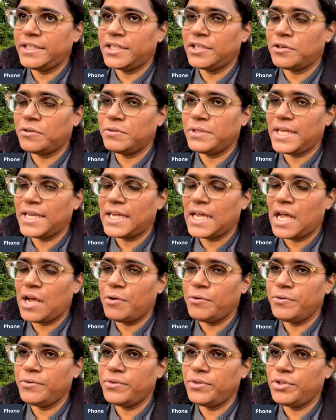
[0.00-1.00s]
you know, that
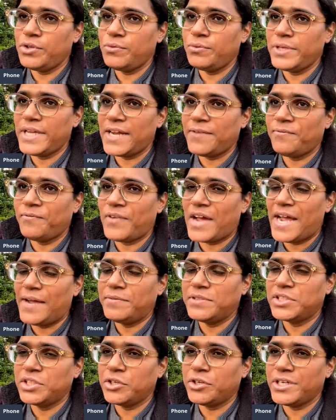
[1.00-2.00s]
how you get
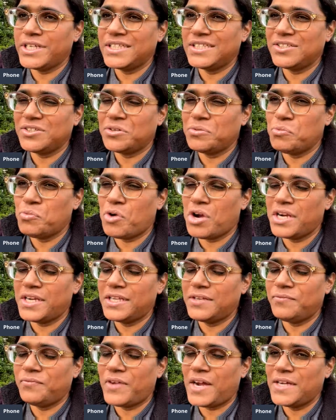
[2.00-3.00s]
five circuits on
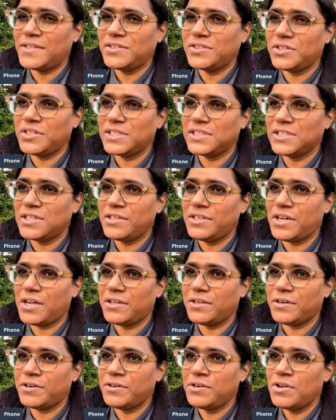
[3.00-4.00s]
one and five circuits on the
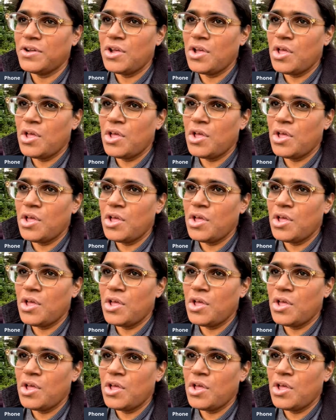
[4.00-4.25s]
other